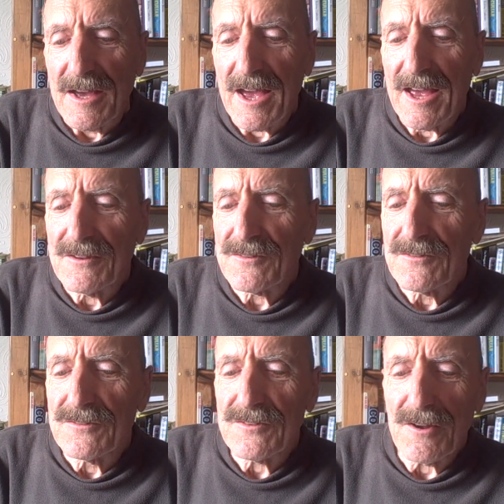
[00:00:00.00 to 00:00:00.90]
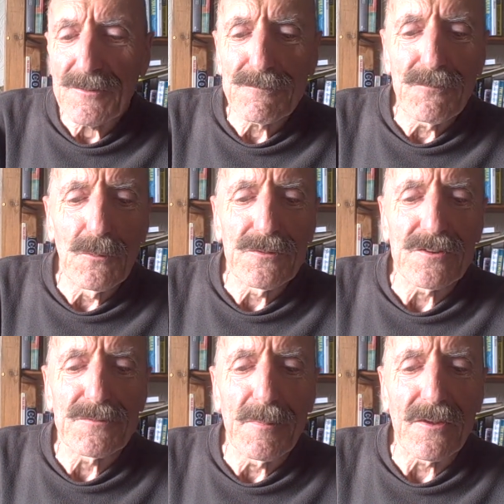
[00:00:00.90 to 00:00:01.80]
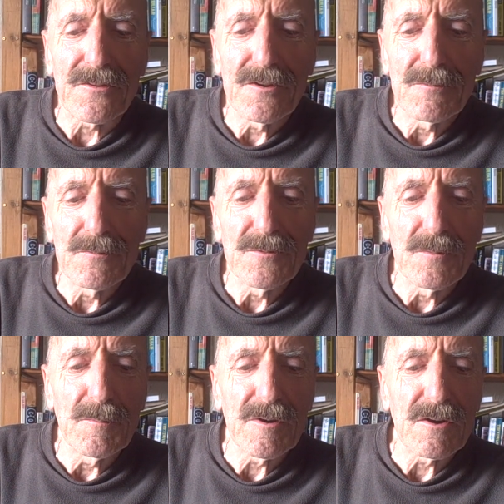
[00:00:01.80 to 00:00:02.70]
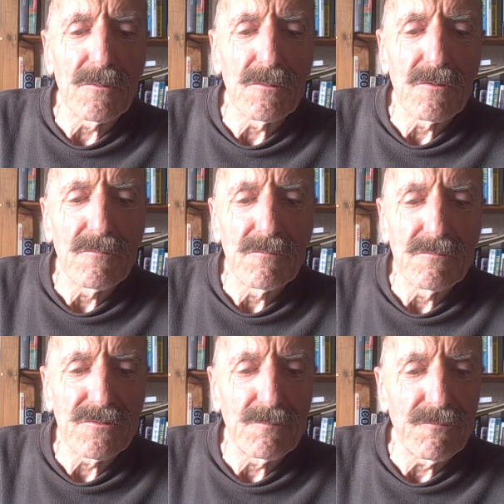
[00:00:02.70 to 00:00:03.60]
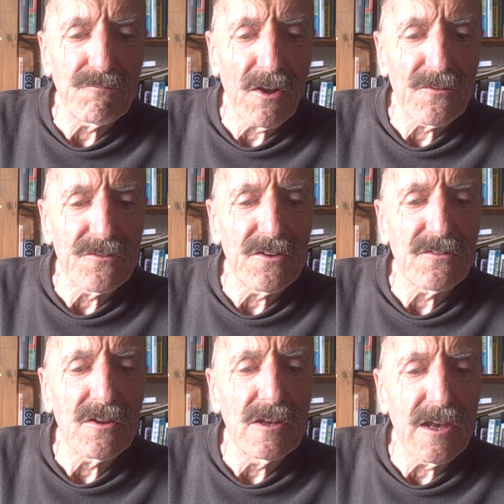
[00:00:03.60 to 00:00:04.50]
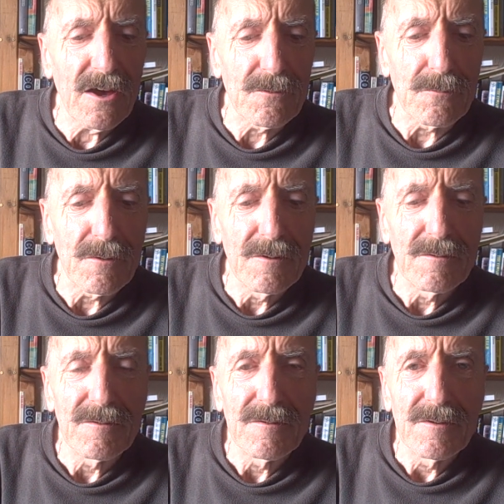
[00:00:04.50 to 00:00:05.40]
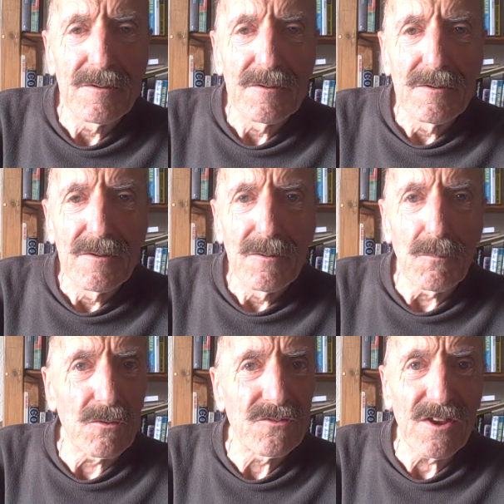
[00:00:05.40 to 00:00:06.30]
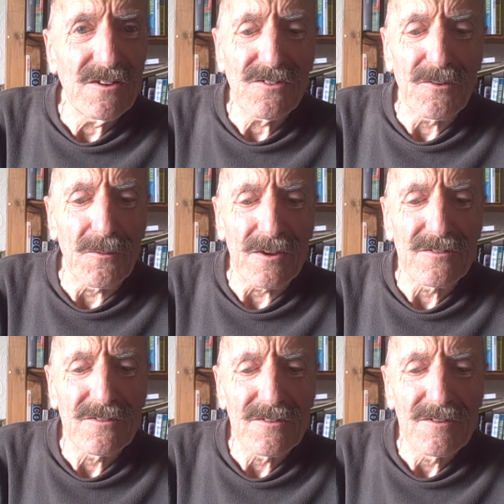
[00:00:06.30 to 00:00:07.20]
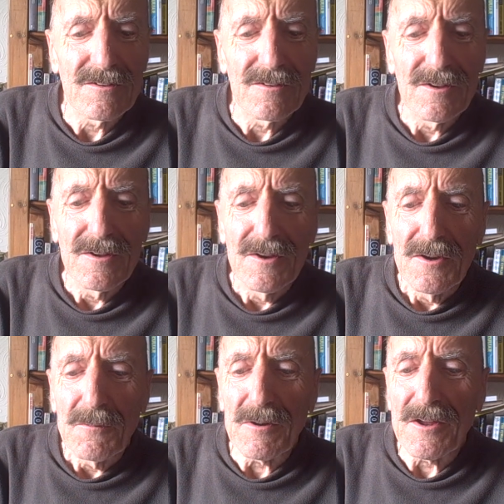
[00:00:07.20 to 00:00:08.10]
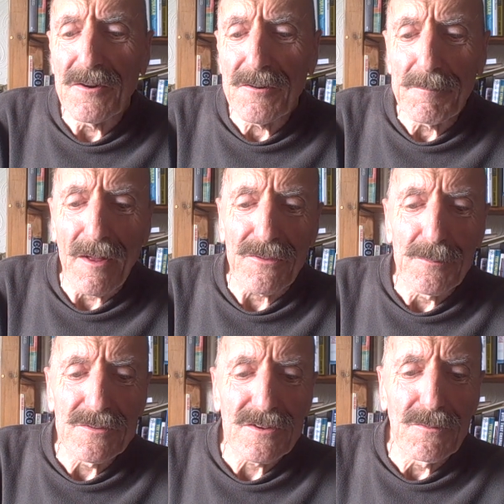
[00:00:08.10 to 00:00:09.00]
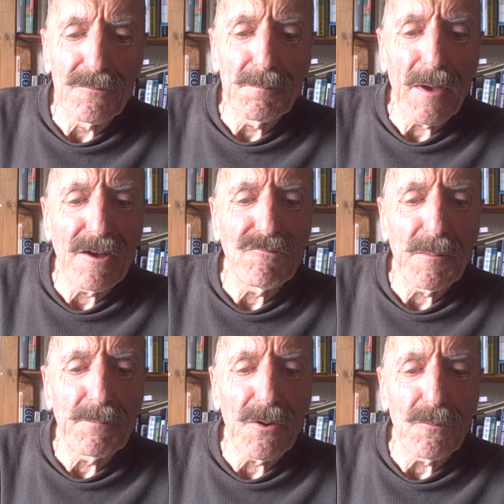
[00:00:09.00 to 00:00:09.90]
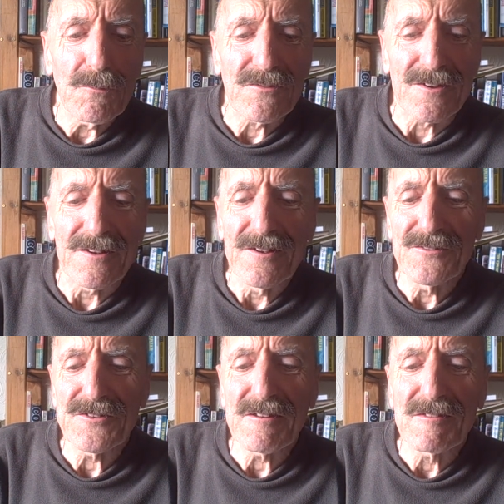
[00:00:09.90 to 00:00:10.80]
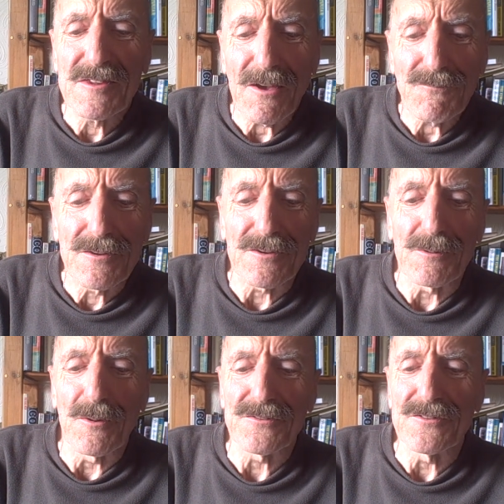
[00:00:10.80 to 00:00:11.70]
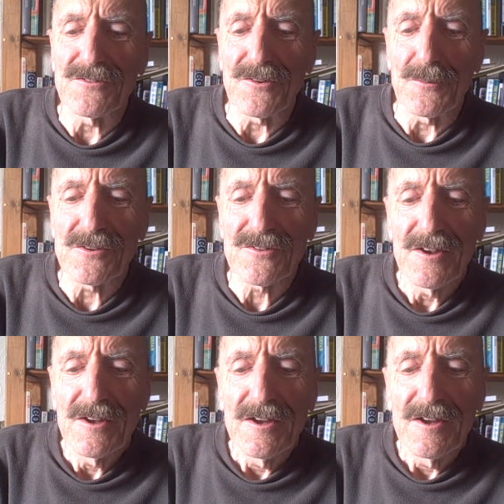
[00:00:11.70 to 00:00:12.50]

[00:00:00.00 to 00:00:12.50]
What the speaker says: And Charlotte Fawcett's mother was a woman called Frances Lowe. Was she Jewish? Well, her mother was called Mary Porter, and she definitely wasn't Jewish.